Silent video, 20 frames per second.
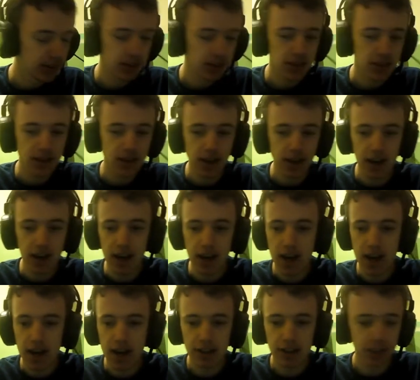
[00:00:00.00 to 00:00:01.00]
I
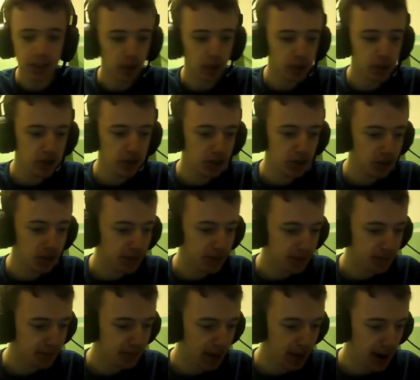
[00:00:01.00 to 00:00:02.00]
don't know what to do.
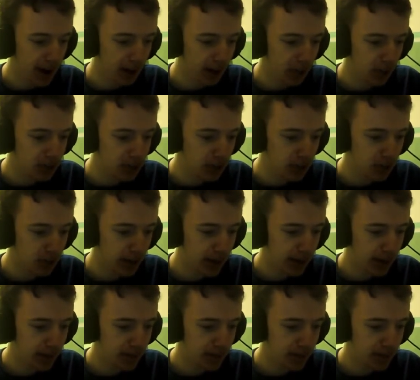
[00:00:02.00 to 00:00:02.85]
I don't know what to do about it.